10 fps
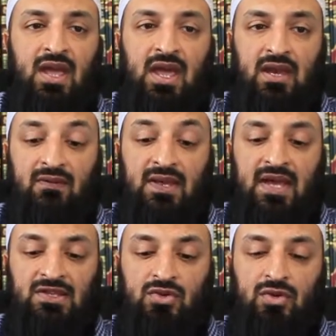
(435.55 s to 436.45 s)
And if he
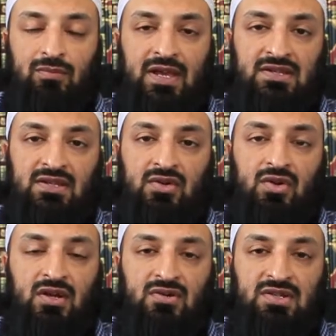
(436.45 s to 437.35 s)
has a good base and a good
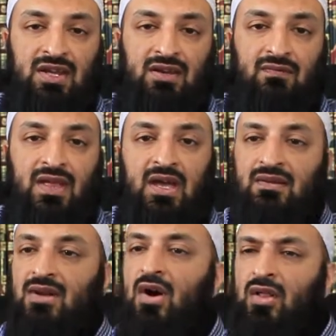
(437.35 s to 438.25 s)
understanding of that,
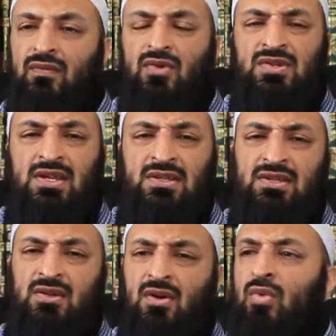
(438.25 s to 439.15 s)
all of those things,
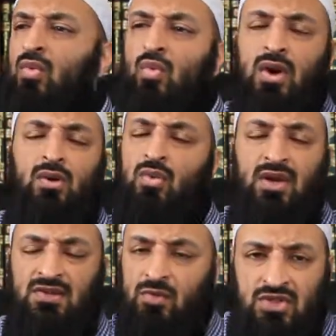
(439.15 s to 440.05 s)
you know, what
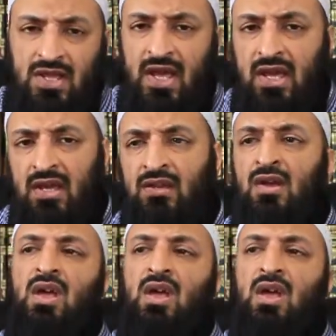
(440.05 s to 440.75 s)
is a mujtahid,